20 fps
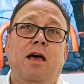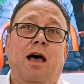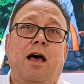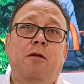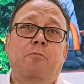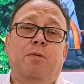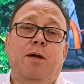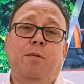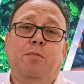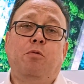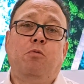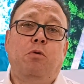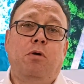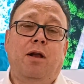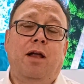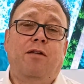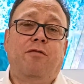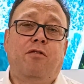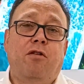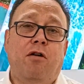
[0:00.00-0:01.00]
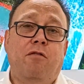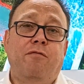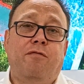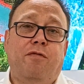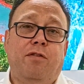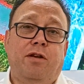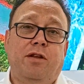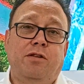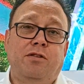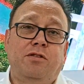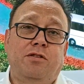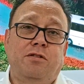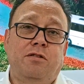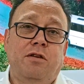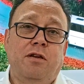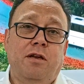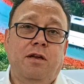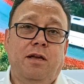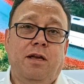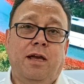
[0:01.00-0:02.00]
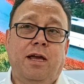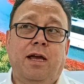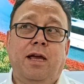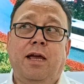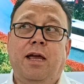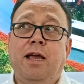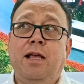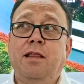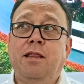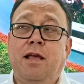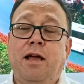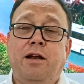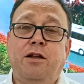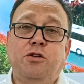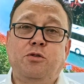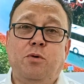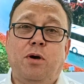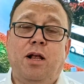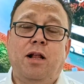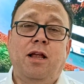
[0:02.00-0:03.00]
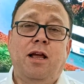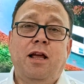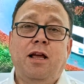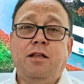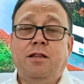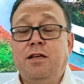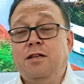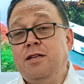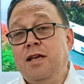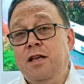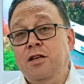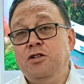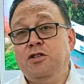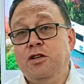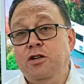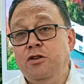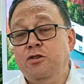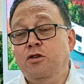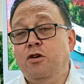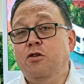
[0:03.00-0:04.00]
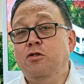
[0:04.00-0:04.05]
and people will have confidence in that as well. This engine has